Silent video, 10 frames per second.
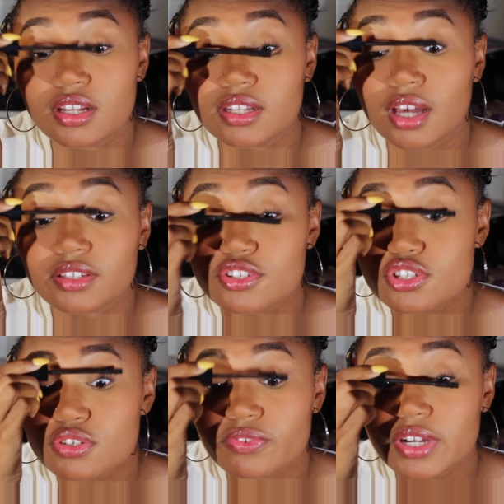Now the
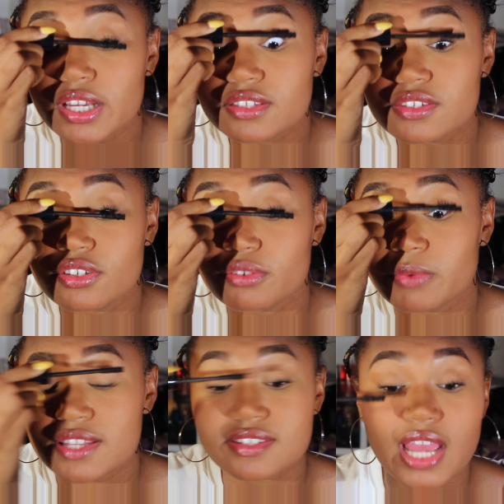trick to
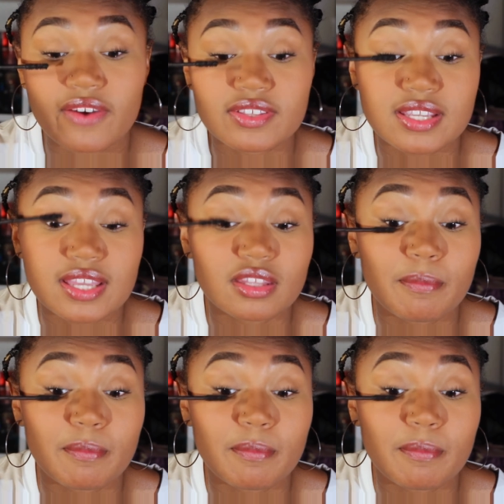mascara to get